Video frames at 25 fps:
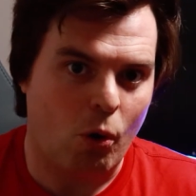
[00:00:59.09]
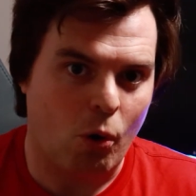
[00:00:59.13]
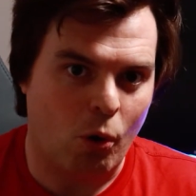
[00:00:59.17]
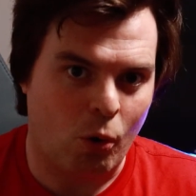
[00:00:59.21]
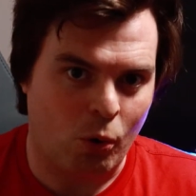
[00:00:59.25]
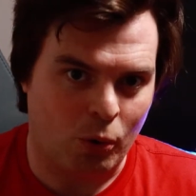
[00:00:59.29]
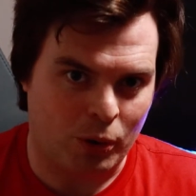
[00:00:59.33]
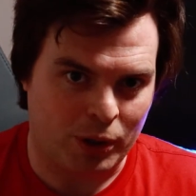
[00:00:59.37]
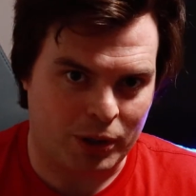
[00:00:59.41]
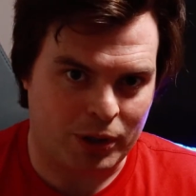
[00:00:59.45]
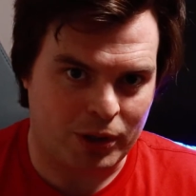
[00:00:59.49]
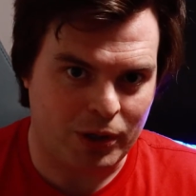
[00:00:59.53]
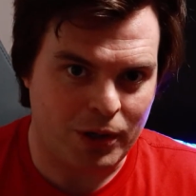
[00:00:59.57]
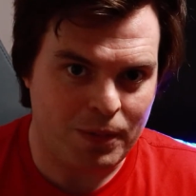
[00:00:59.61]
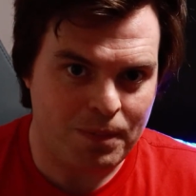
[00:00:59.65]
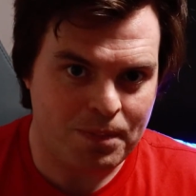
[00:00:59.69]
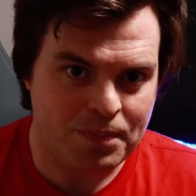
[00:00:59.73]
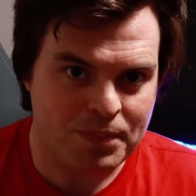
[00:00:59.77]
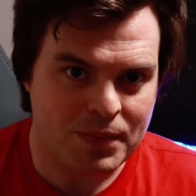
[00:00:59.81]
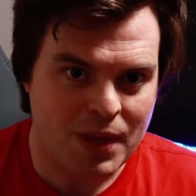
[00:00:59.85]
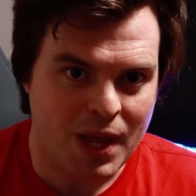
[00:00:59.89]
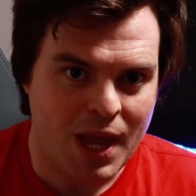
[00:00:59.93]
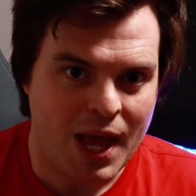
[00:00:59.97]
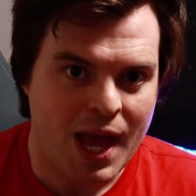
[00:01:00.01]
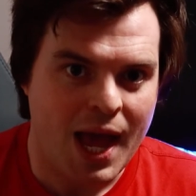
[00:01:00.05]
Oracle.
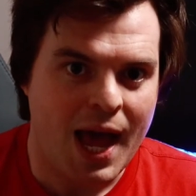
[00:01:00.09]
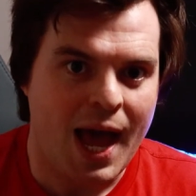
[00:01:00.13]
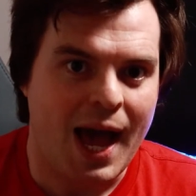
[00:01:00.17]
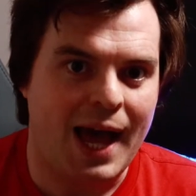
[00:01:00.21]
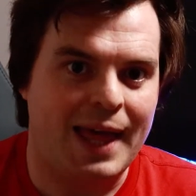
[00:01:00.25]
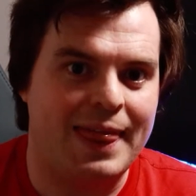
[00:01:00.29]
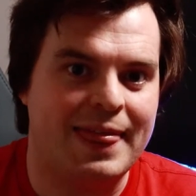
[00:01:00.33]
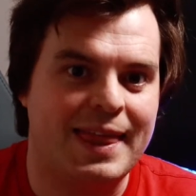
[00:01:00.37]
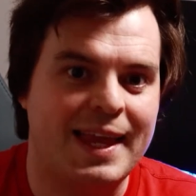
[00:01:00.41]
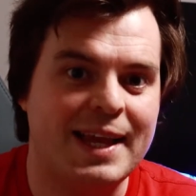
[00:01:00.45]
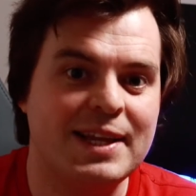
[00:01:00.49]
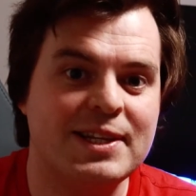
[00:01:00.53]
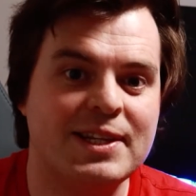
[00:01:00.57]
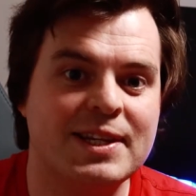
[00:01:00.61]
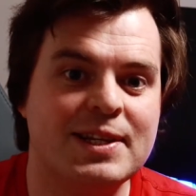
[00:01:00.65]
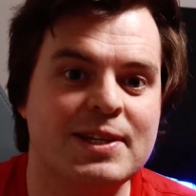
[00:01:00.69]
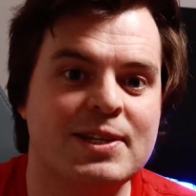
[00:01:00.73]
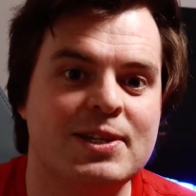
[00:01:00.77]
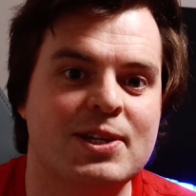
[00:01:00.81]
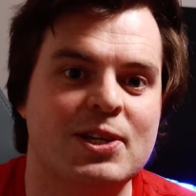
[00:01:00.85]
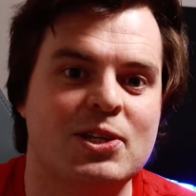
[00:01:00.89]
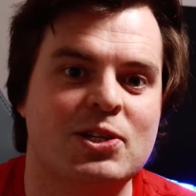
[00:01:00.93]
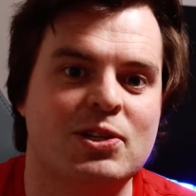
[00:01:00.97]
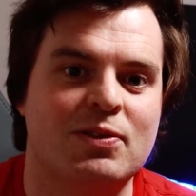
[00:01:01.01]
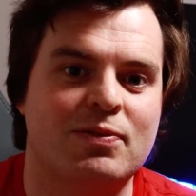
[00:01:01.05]
And these
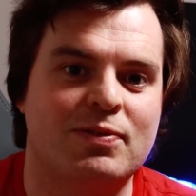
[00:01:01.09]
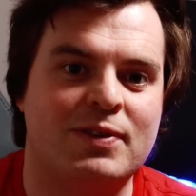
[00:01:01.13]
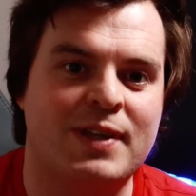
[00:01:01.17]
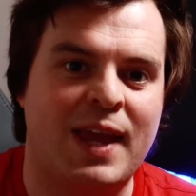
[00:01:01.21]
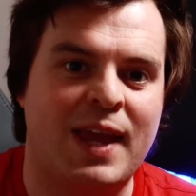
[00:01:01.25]
consist of